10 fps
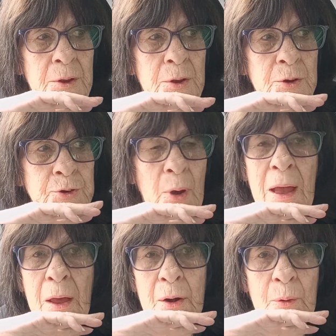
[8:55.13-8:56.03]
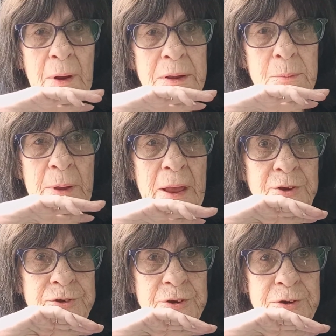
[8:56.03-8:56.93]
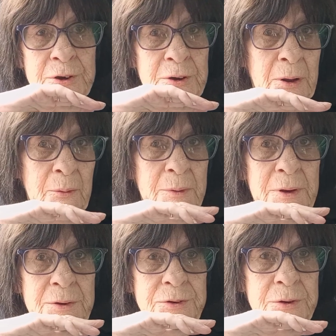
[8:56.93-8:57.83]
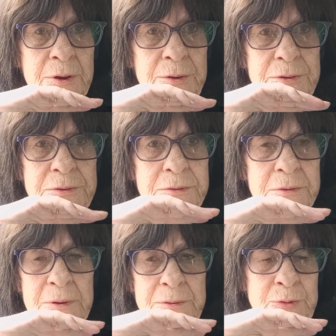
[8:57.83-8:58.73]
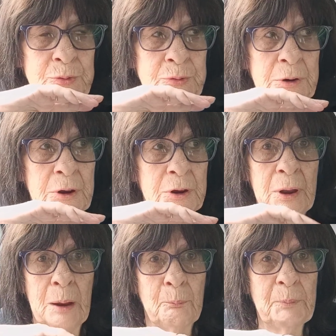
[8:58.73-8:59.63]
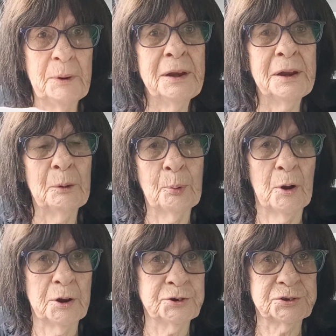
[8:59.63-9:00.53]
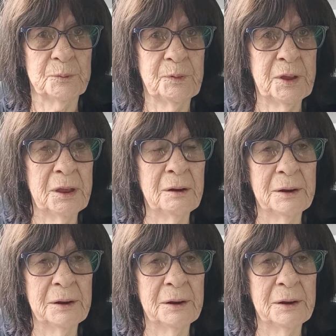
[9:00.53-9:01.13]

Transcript: so how do I get past it? I've been in a process of healing